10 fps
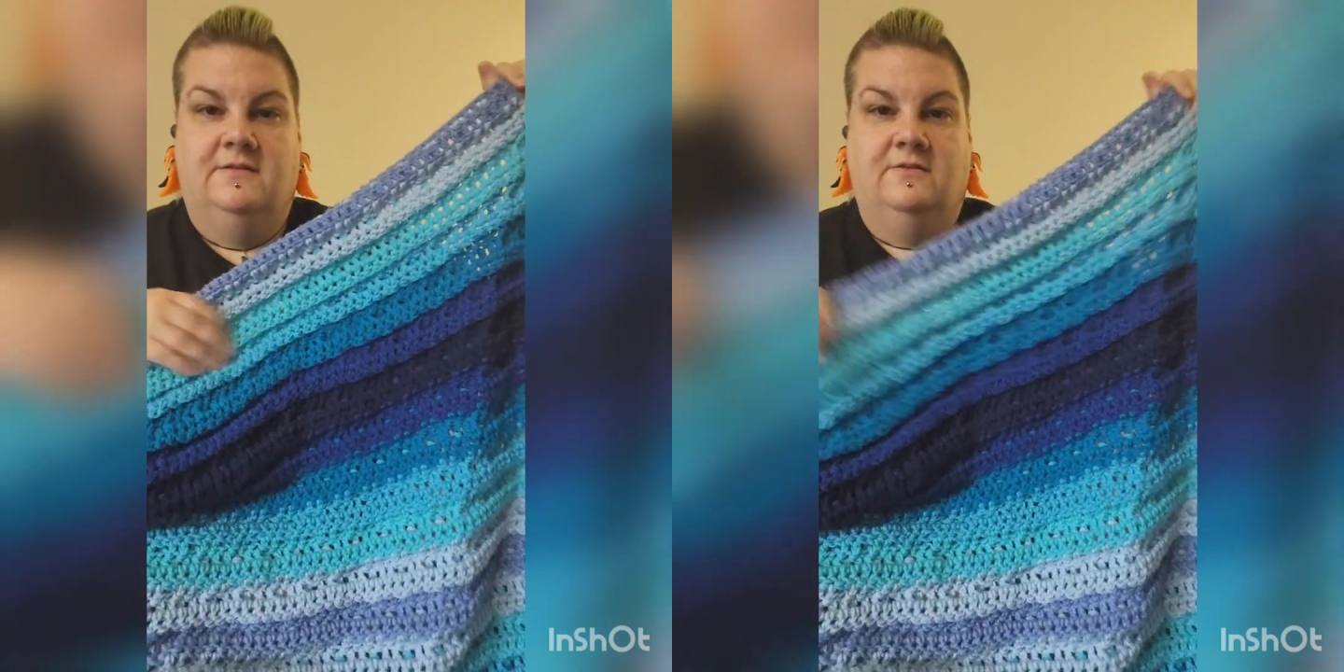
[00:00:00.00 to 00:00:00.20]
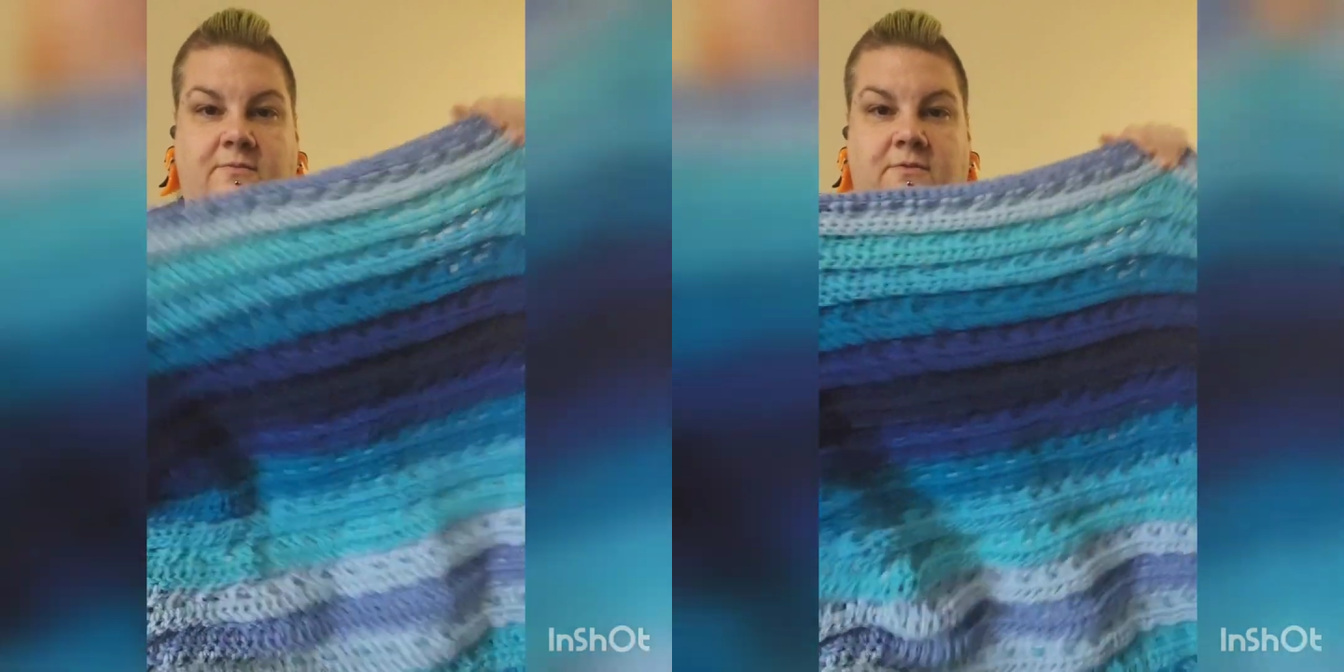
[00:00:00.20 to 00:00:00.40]

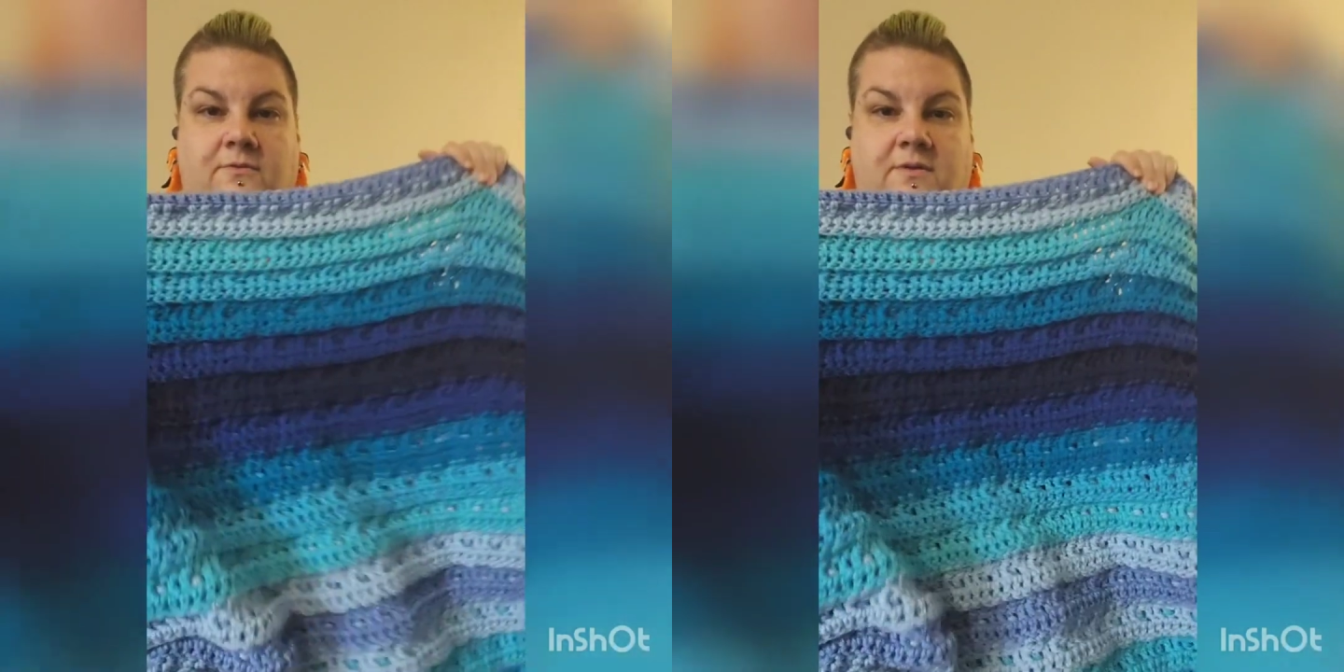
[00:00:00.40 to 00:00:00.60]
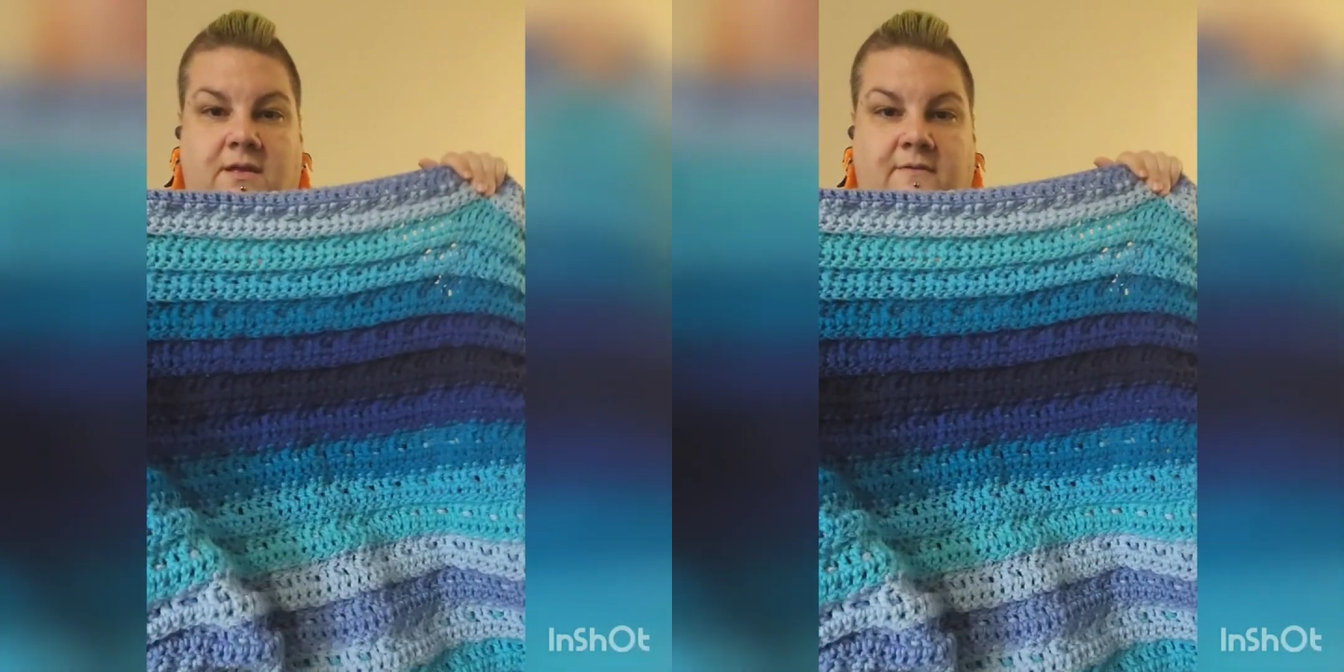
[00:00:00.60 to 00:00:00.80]
super
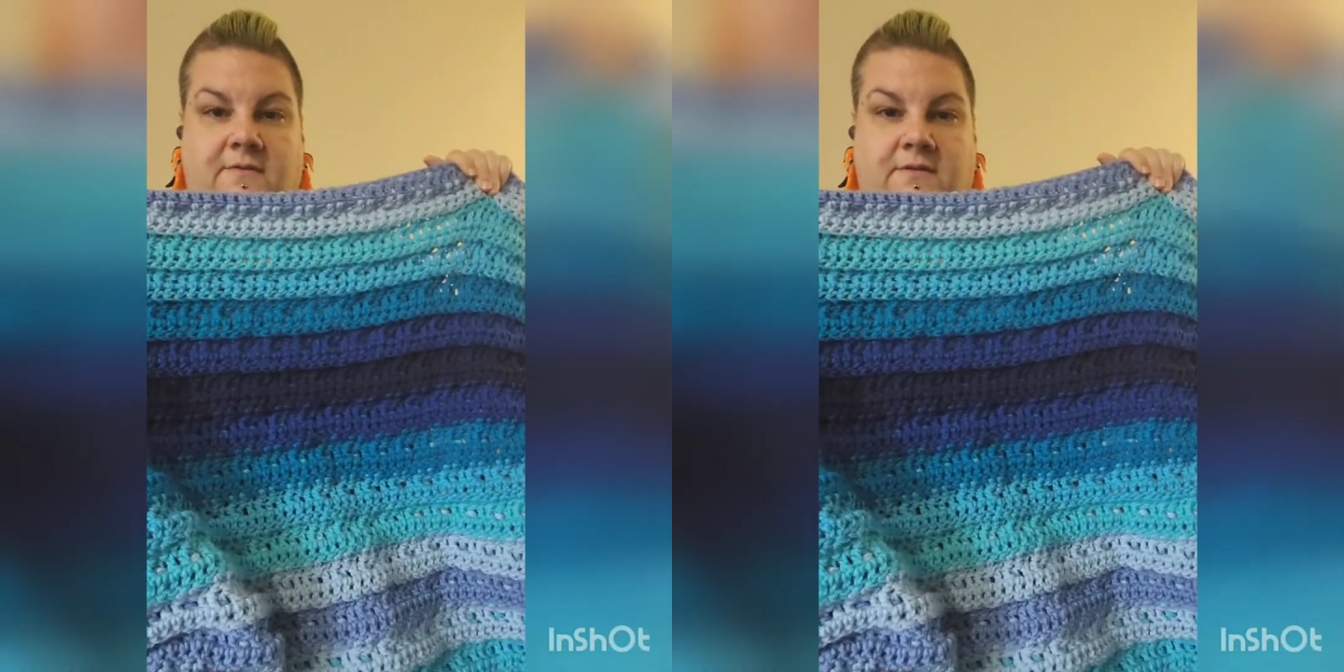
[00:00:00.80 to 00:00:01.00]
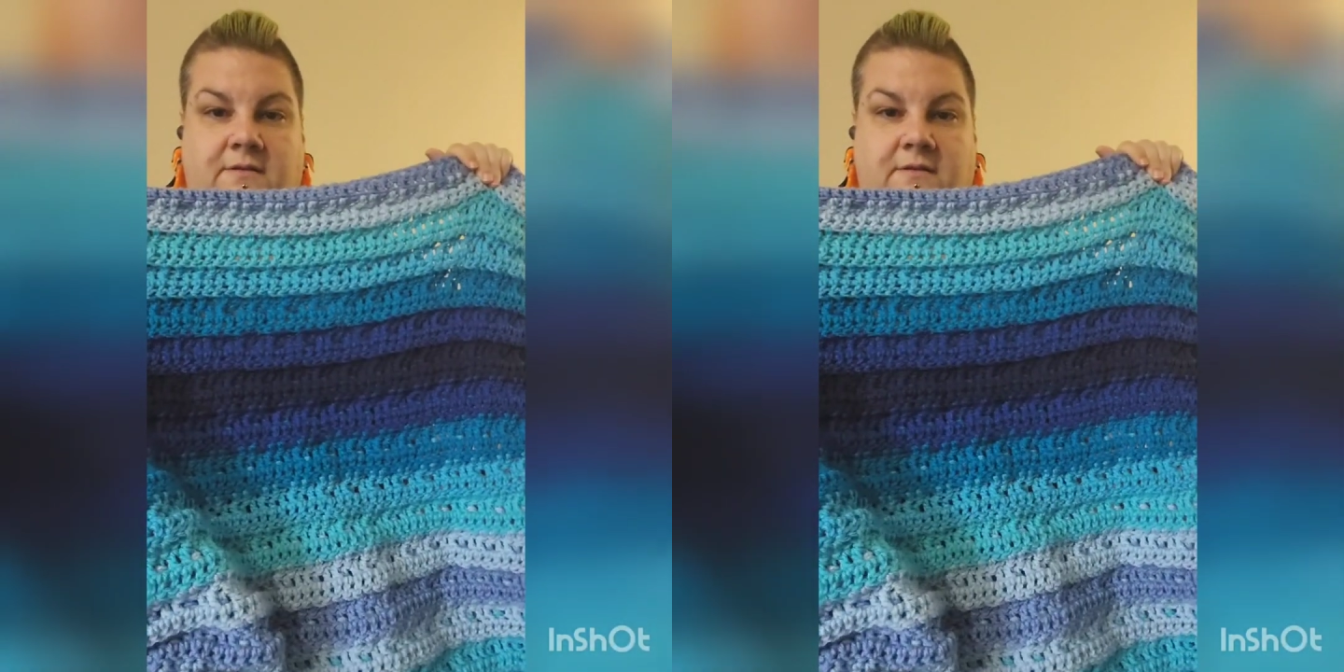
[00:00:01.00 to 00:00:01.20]
cool. I love
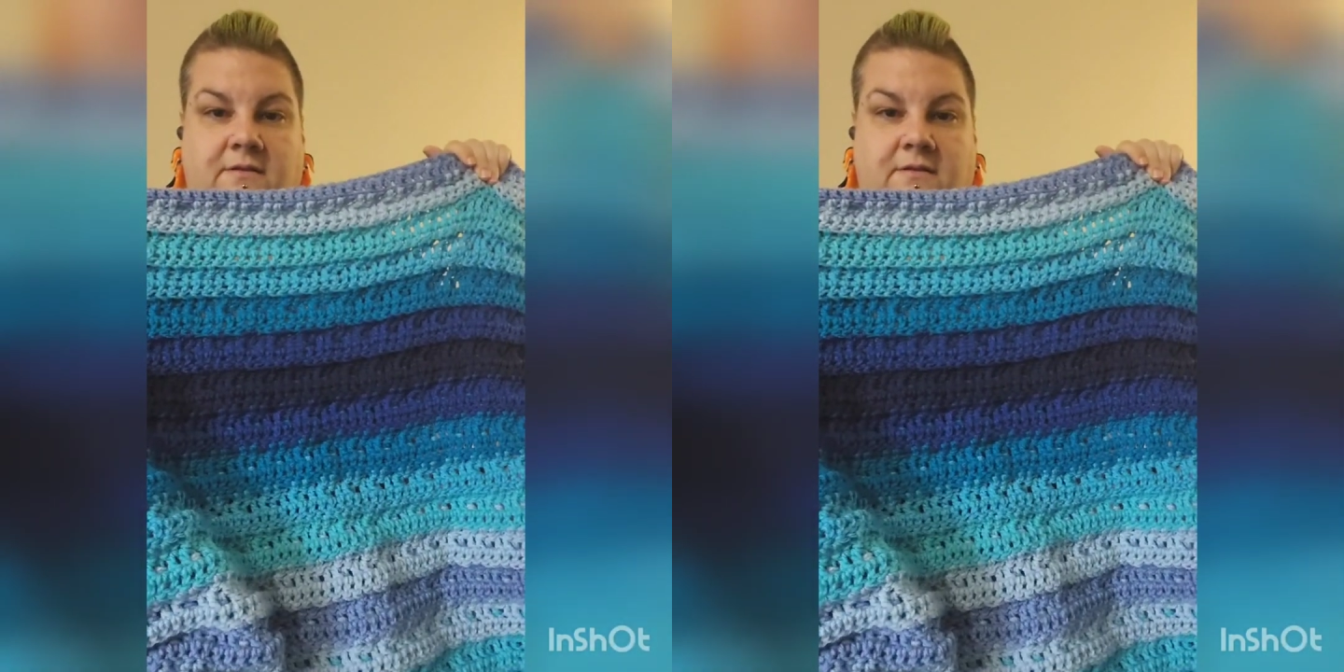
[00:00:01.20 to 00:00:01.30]
this.